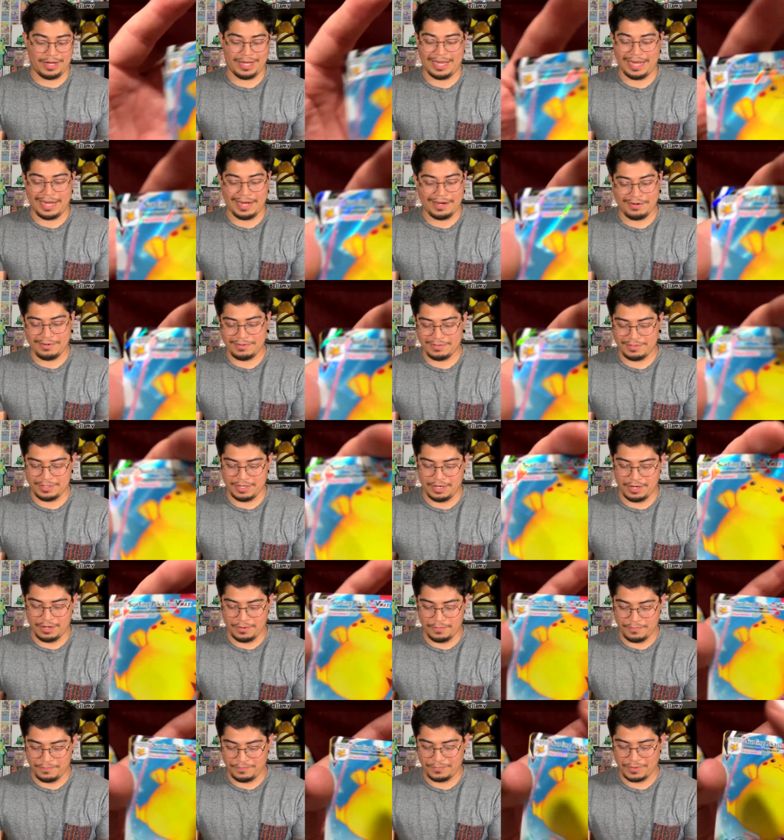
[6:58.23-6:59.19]
now?
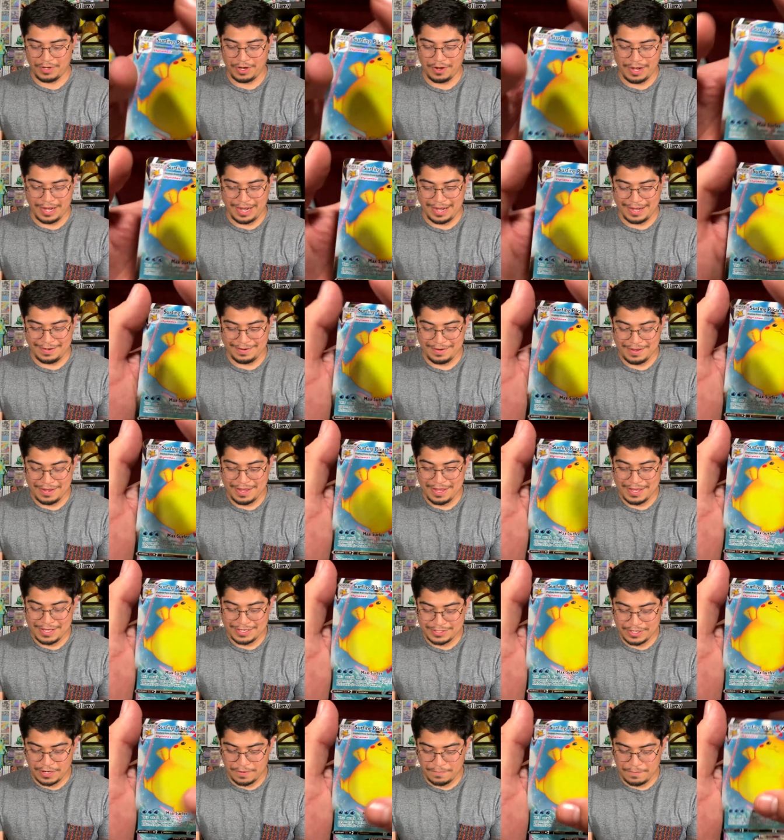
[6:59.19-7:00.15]
No. Alright,
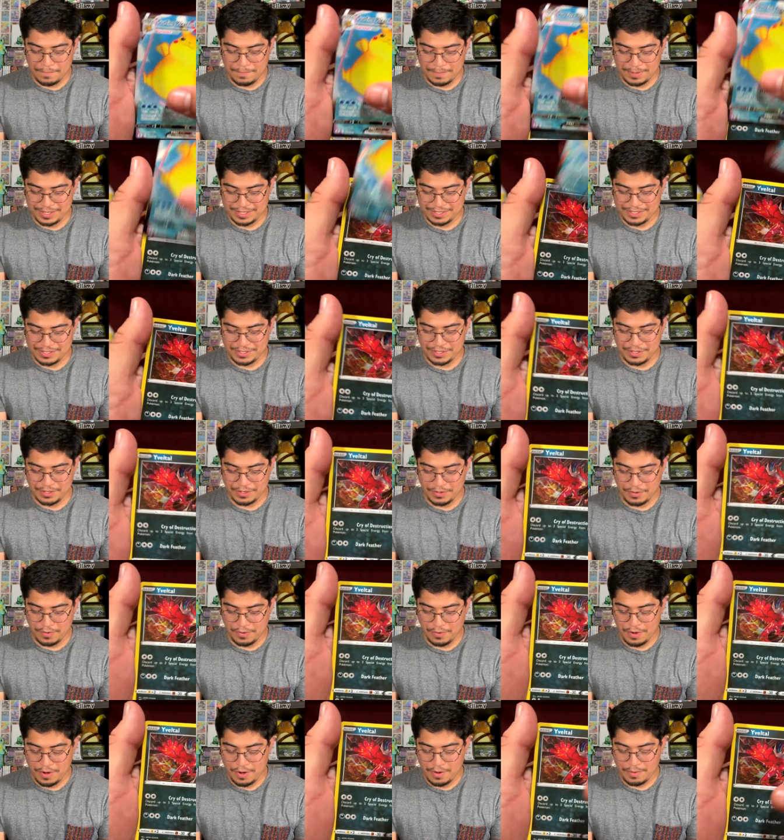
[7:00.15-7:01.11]
Surfing
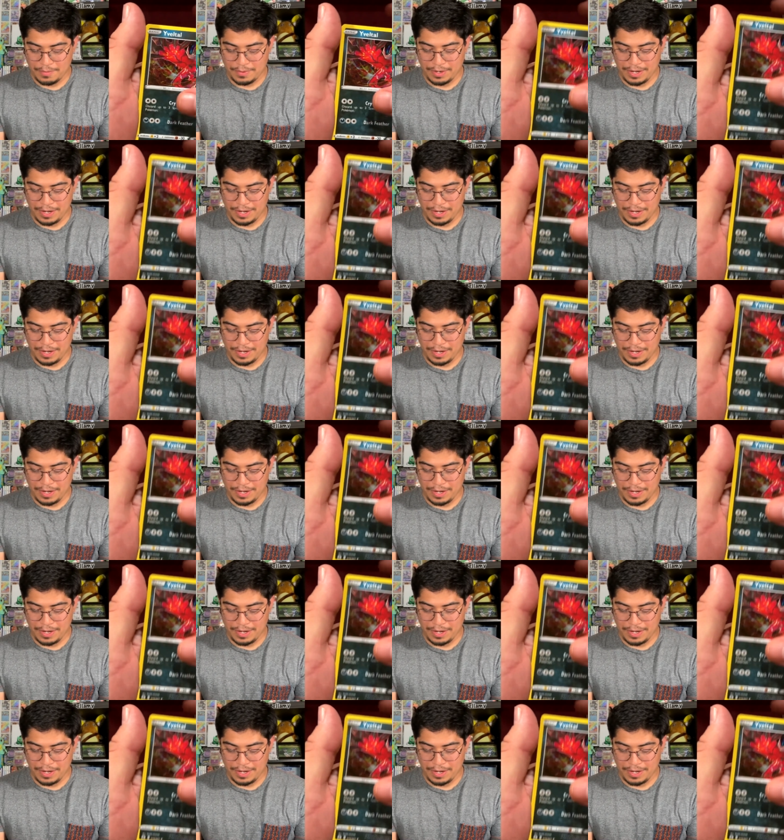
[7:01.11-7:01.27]
Pikachu. We